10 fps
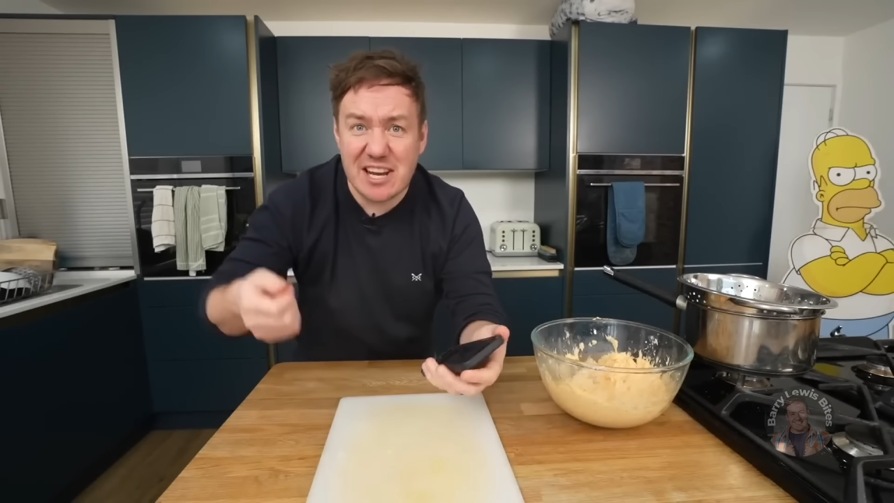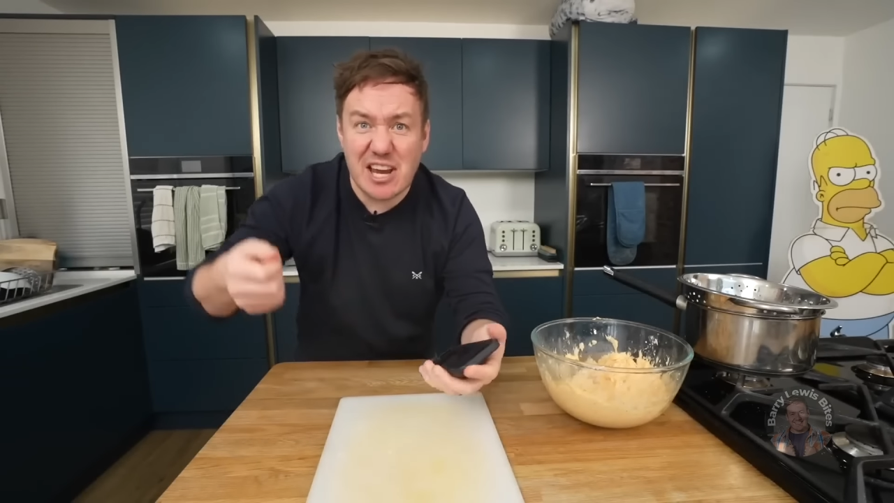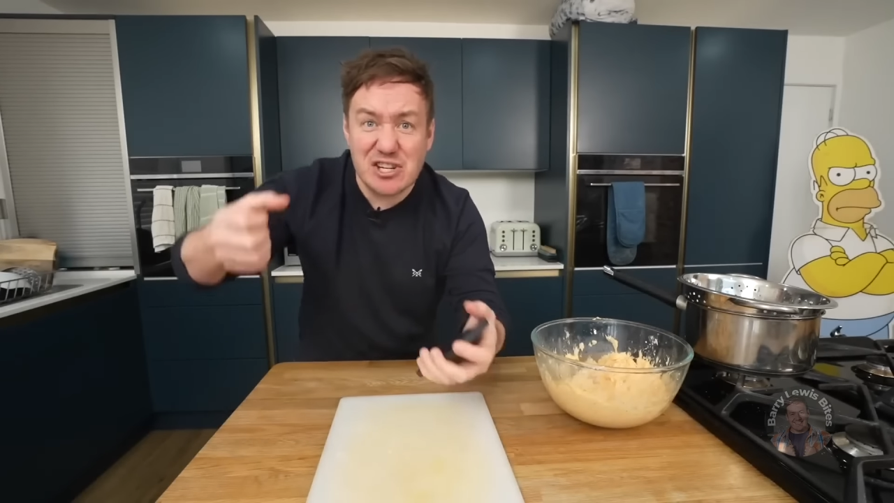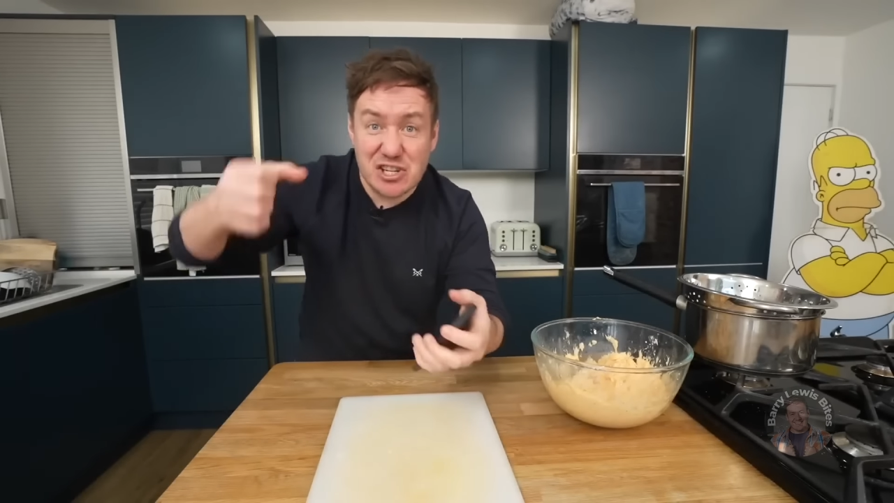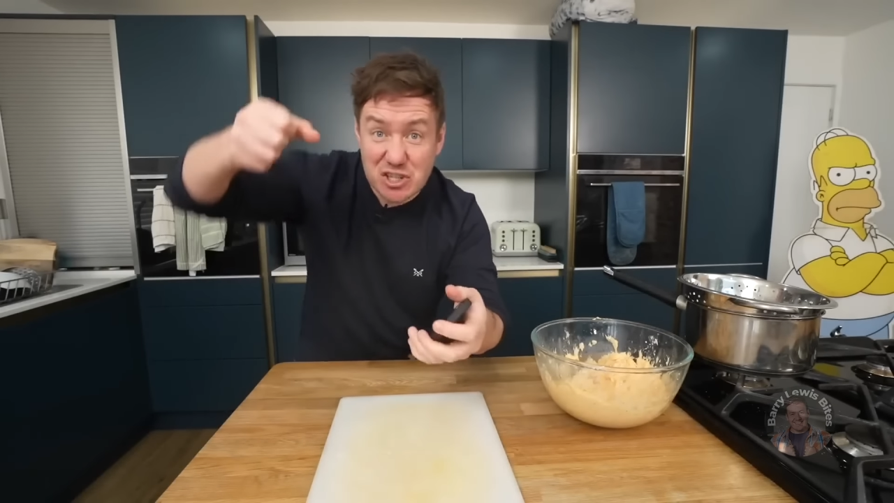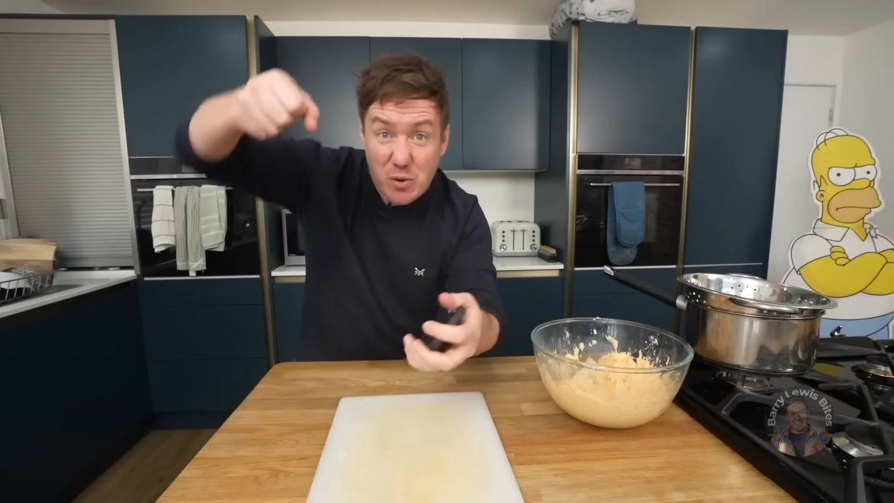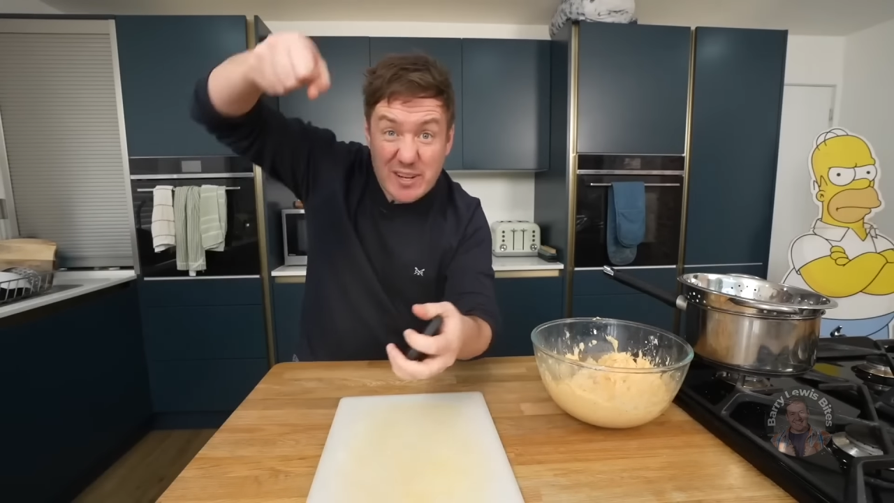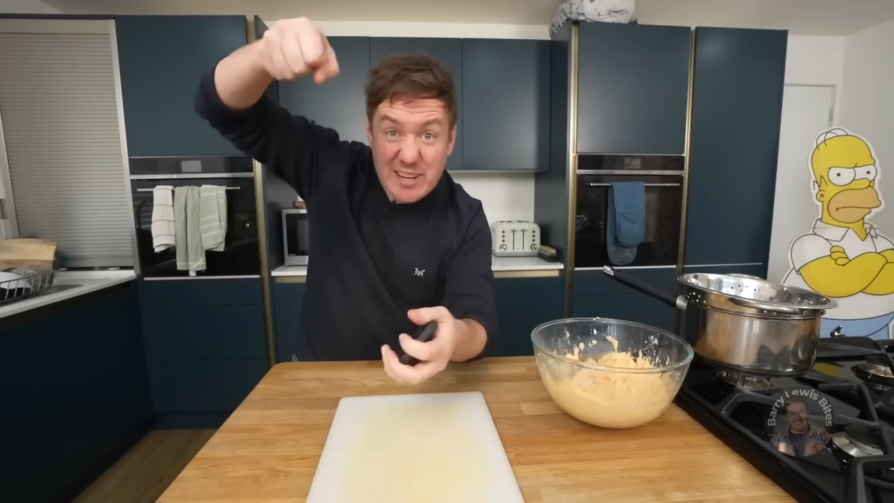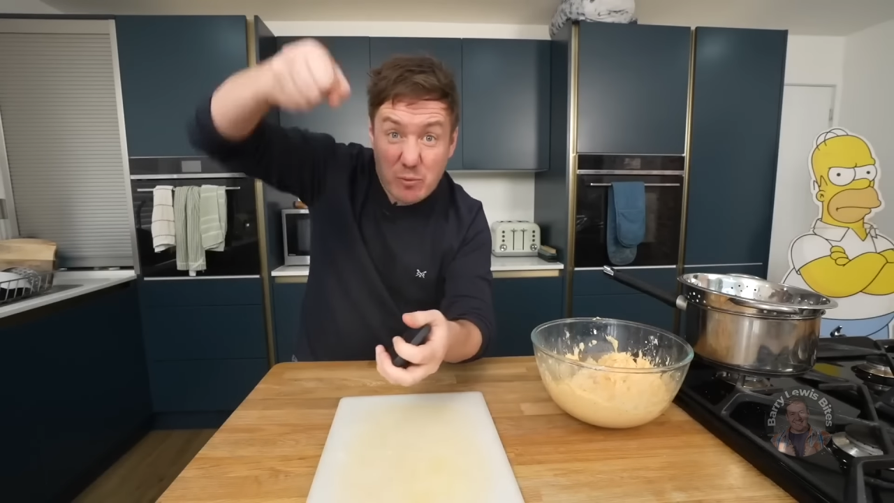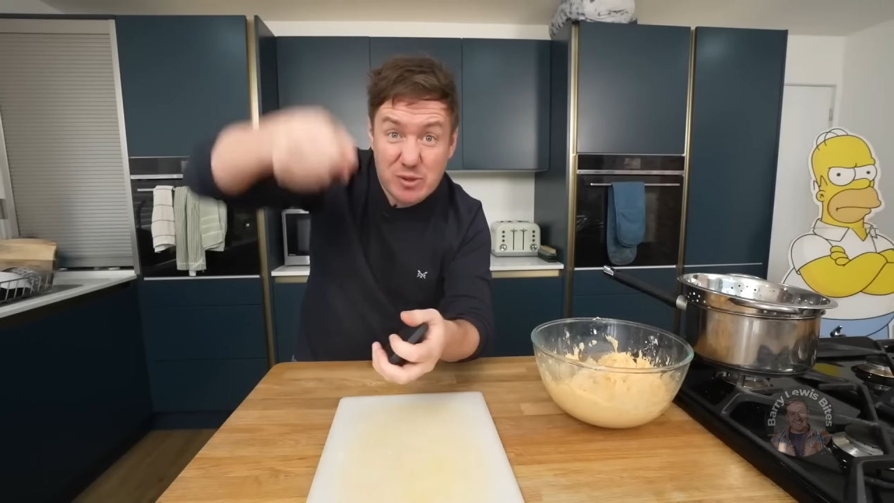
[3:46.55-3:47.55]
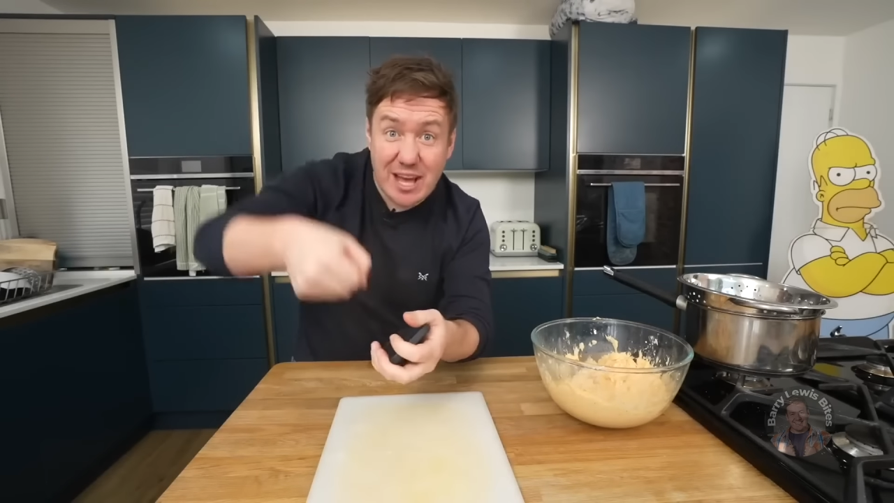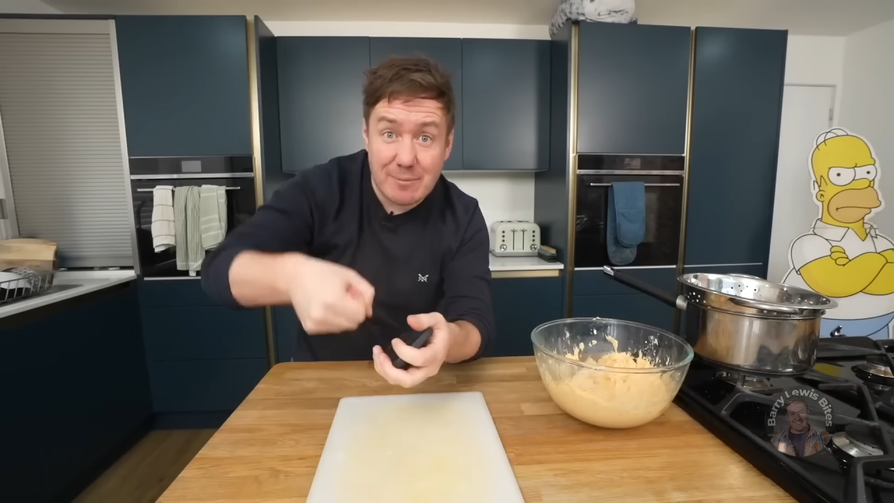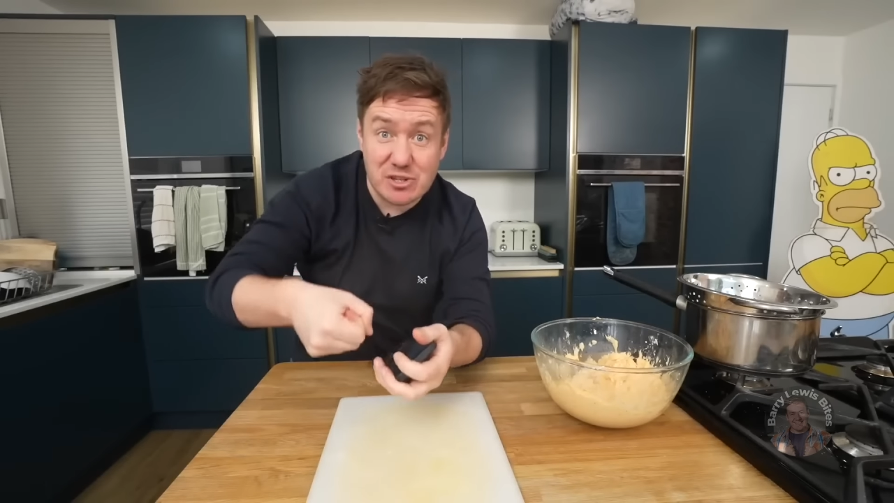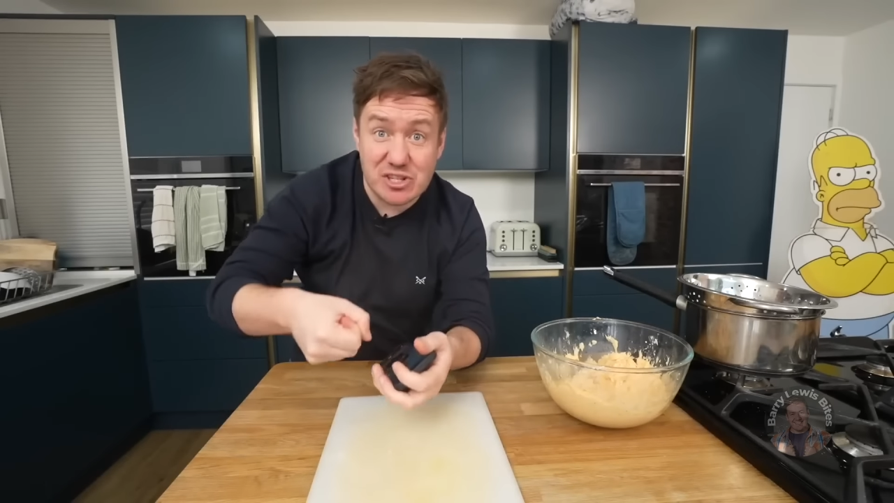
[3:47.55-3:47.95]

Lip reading: in Asia doing it with that